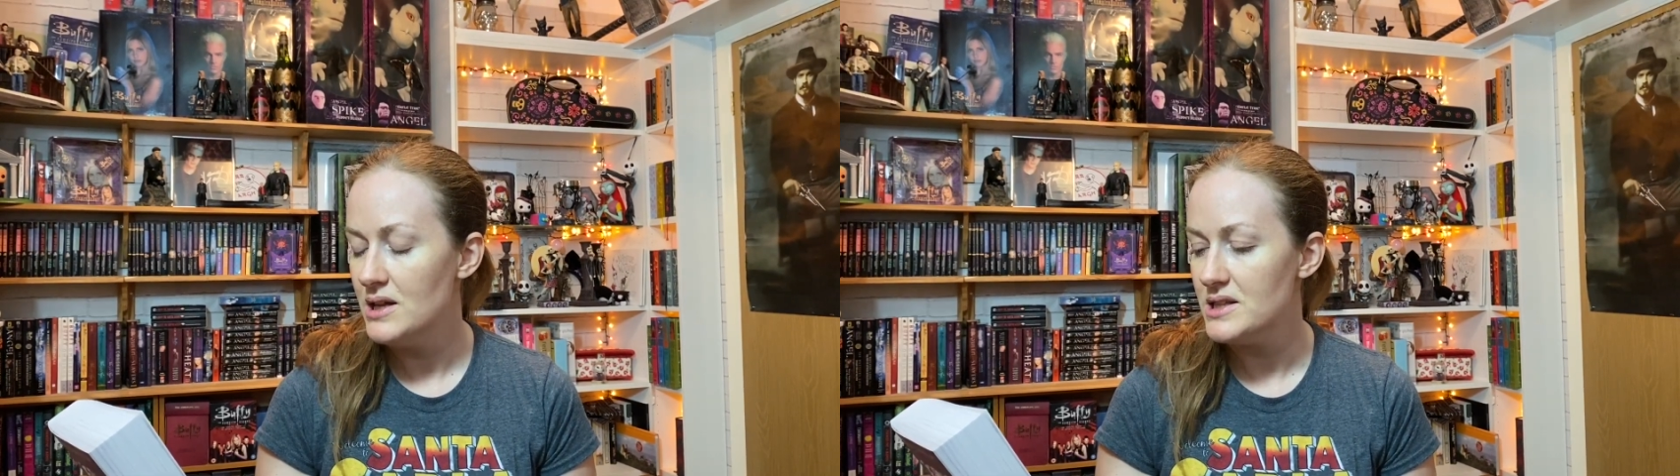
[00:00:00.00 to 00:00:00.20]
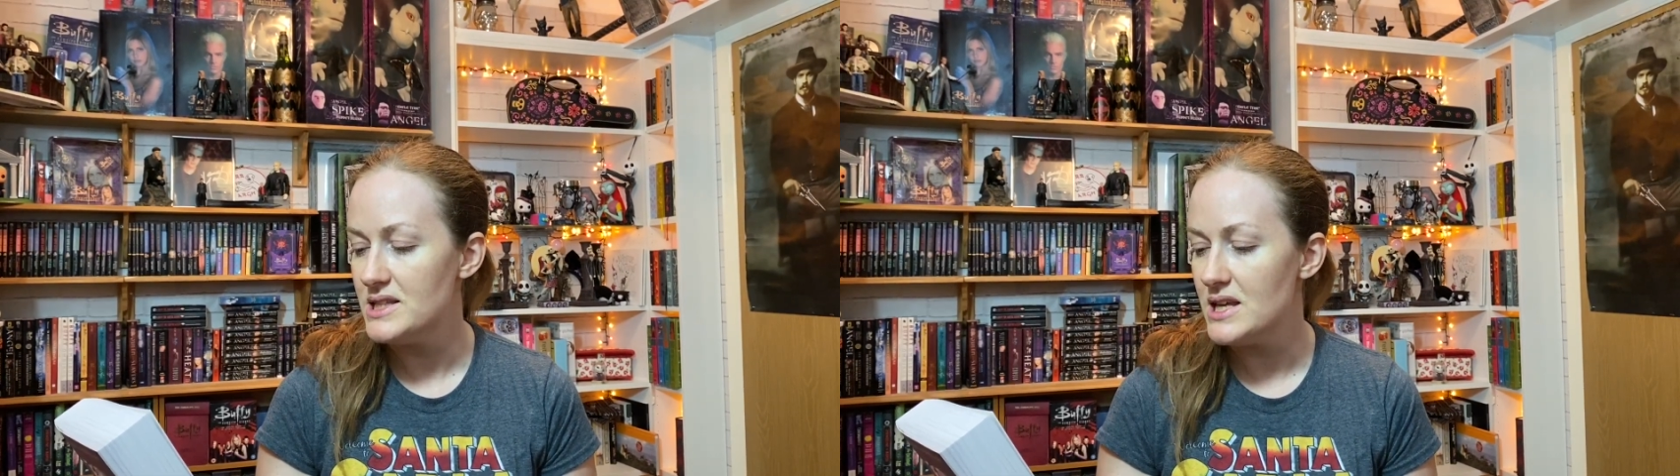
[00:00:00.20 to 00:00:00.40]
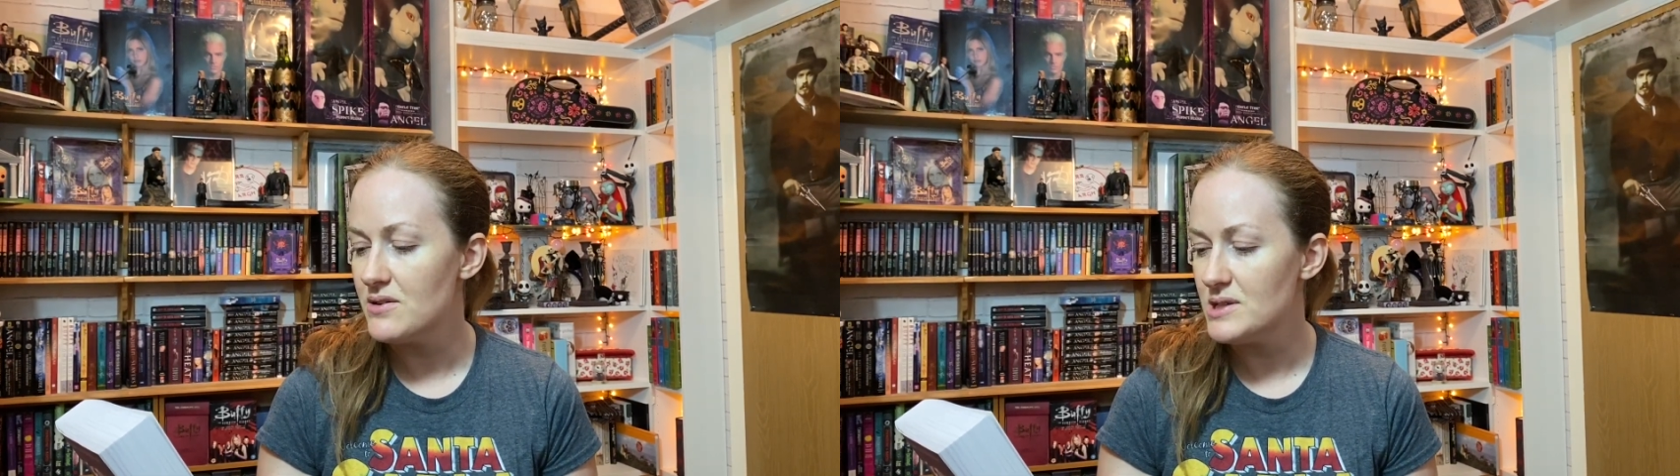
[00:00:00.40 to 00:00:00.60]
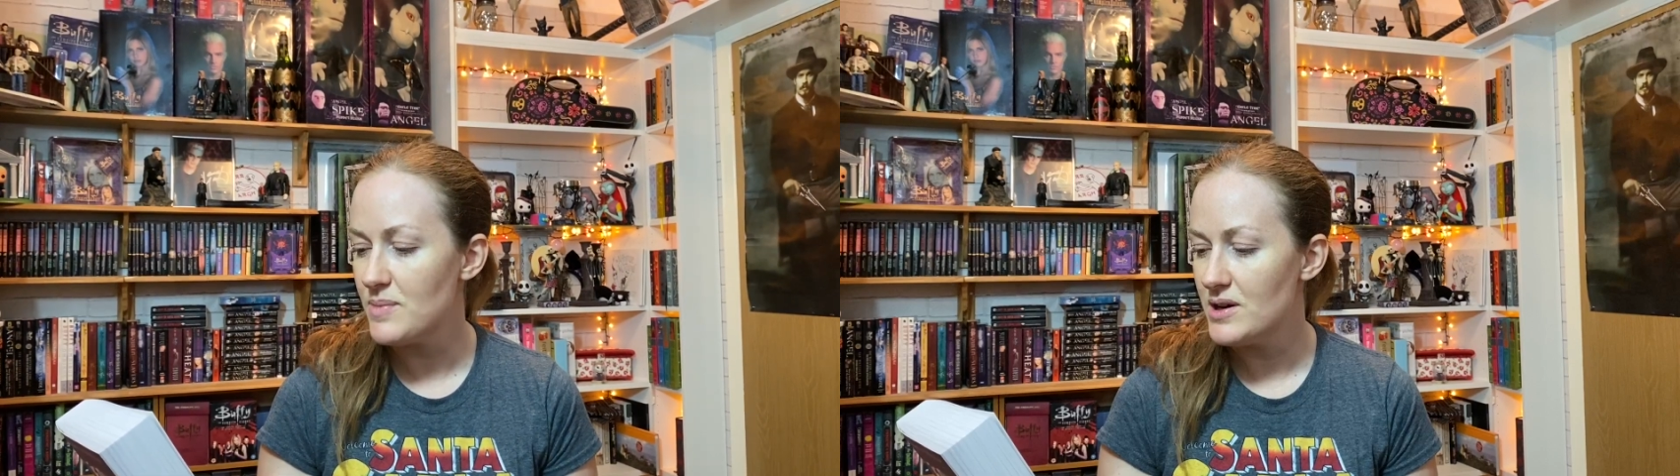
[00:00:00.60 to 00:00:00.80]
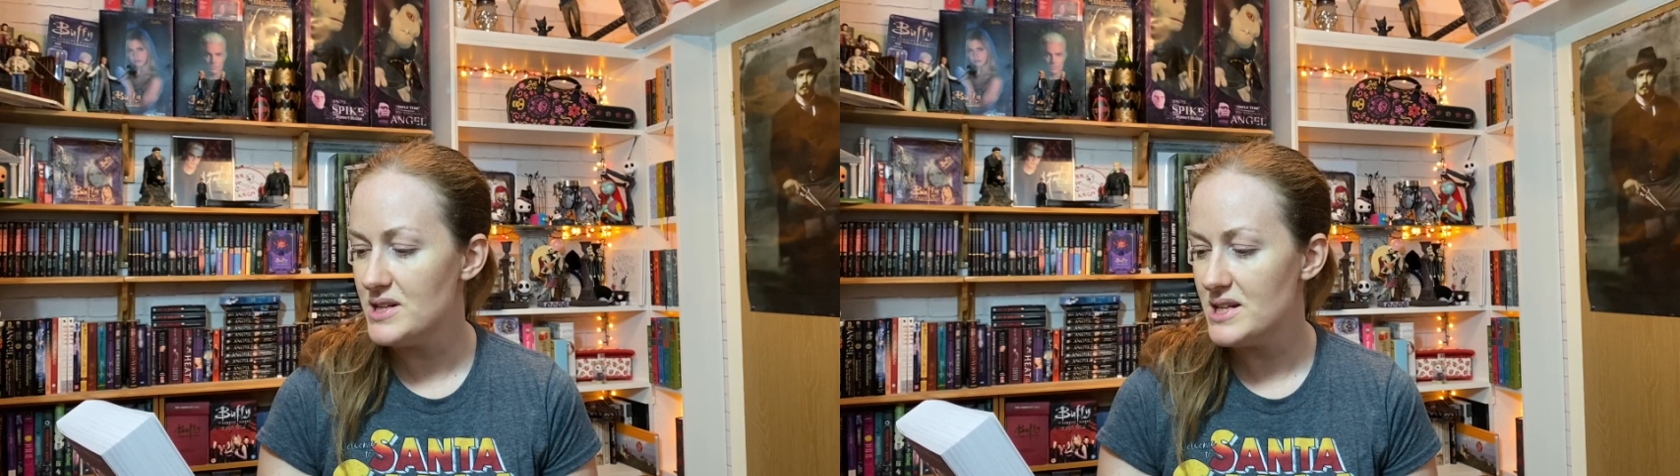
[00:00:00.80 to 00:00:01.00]
The secrets
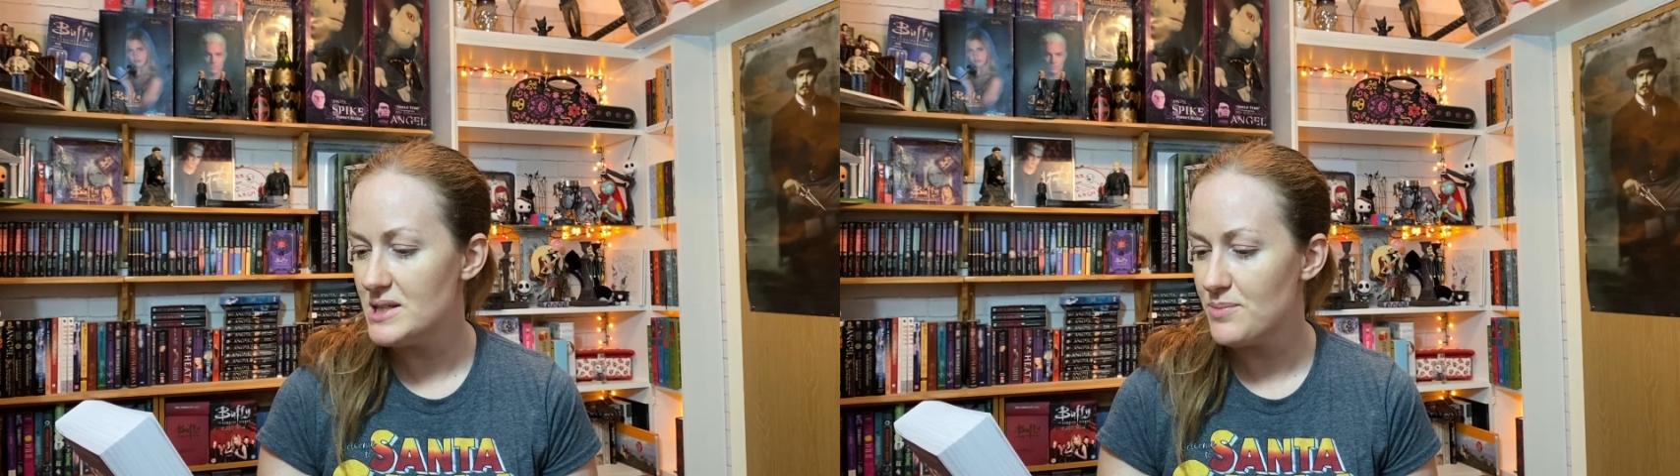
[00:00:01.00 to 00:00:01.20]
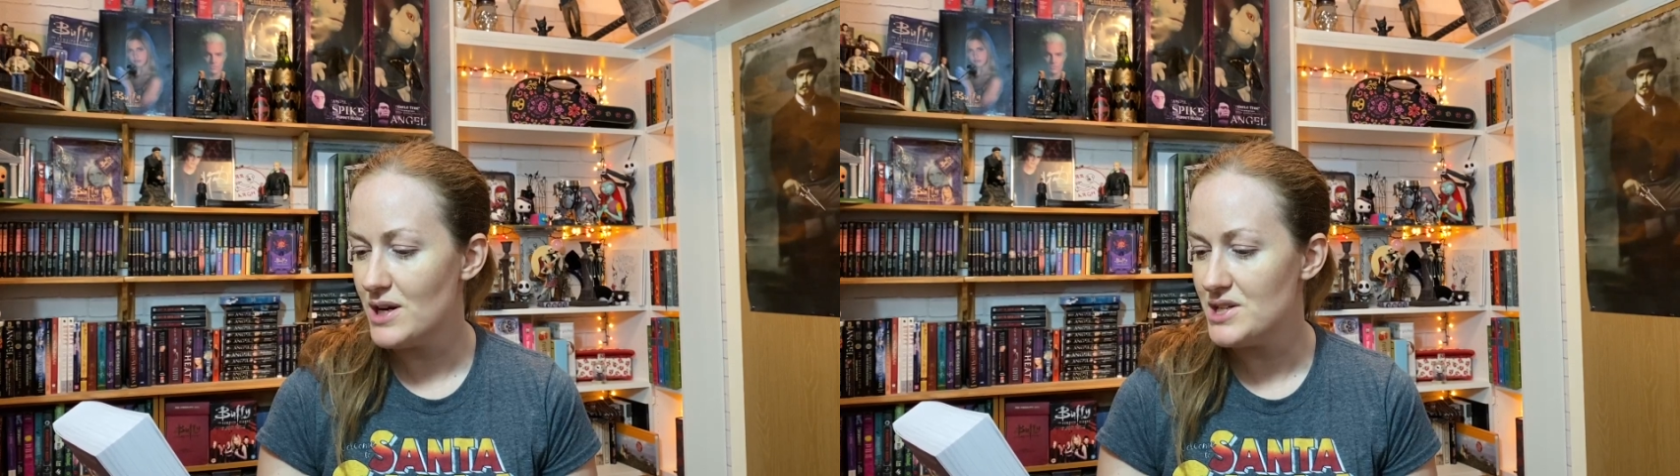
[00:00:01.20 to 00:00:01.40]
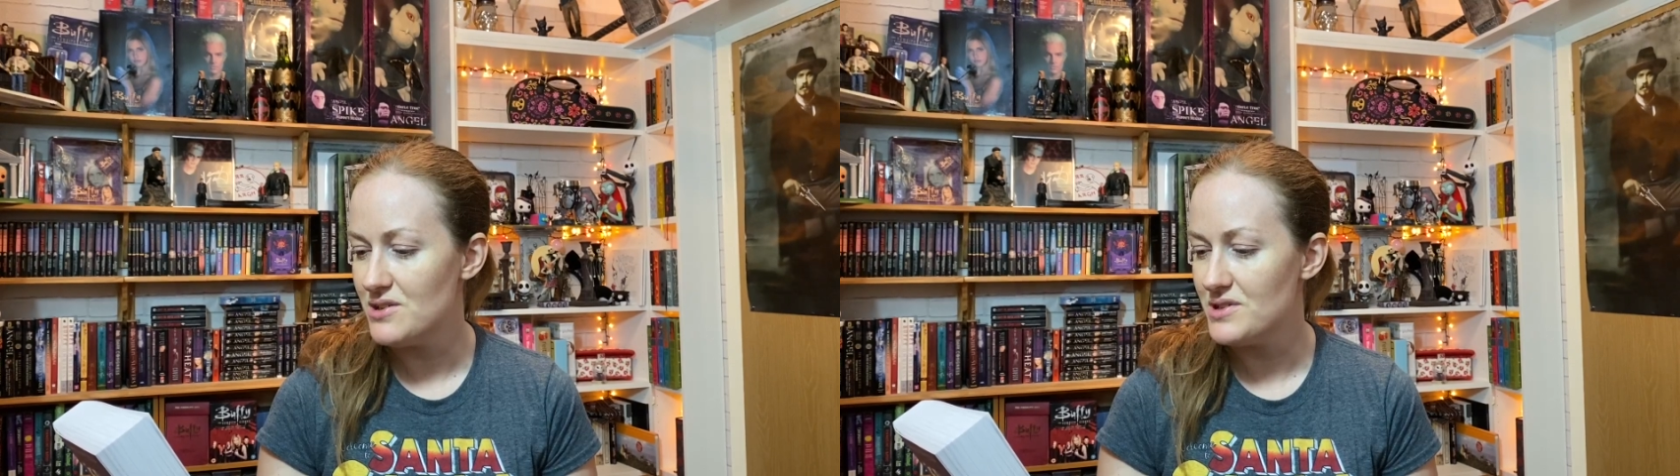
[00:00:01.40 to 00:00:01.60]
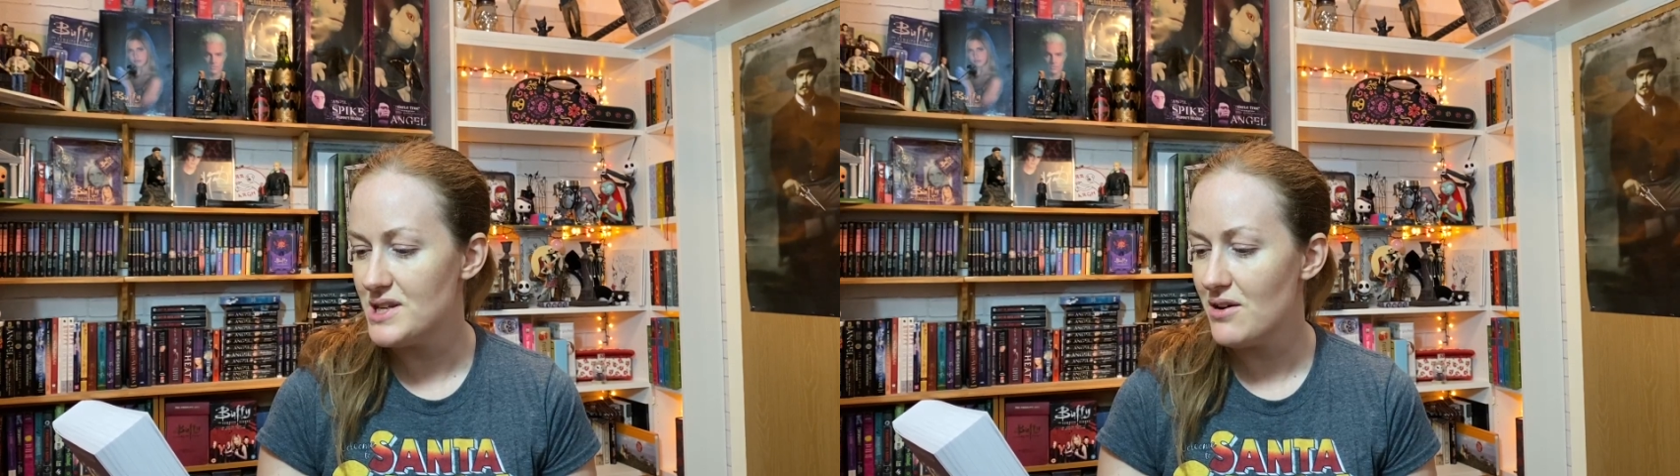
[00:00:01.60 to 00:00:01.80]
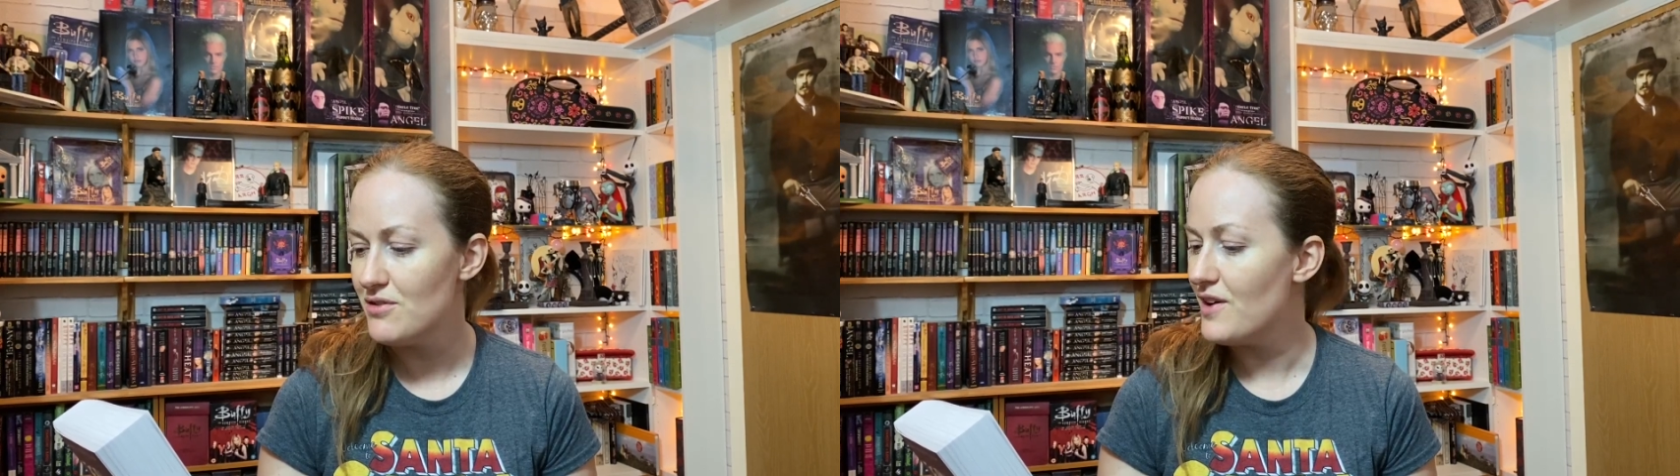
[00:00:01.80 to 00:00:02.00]
buried in Desperation are as
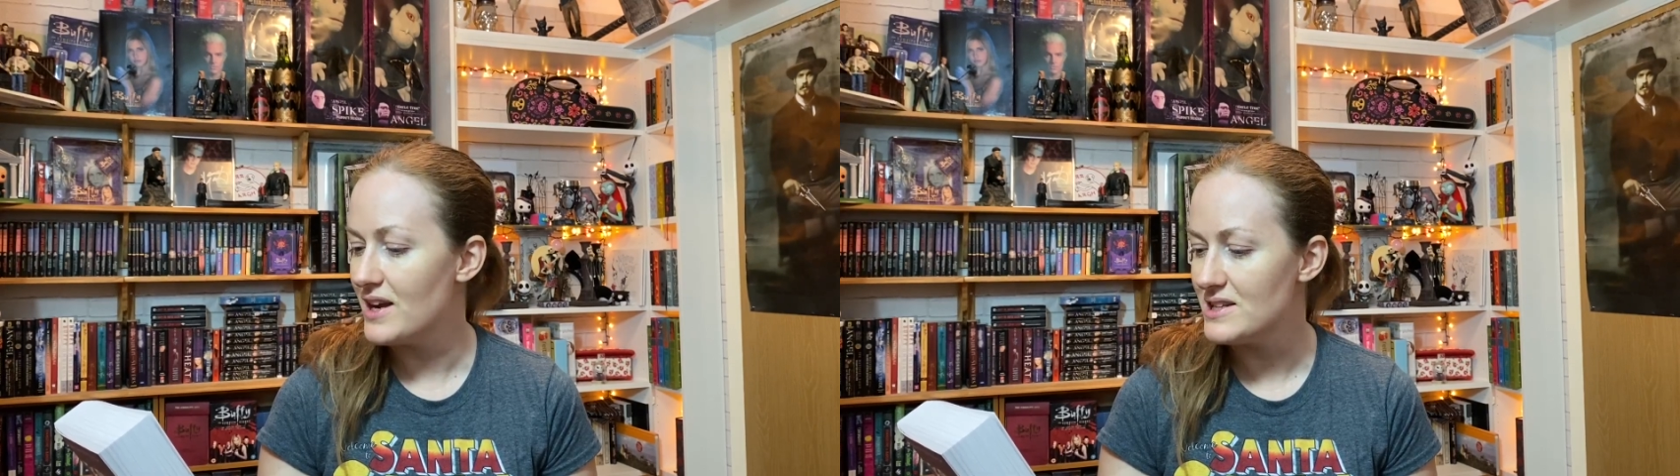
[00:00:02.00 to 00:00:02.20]
terrifying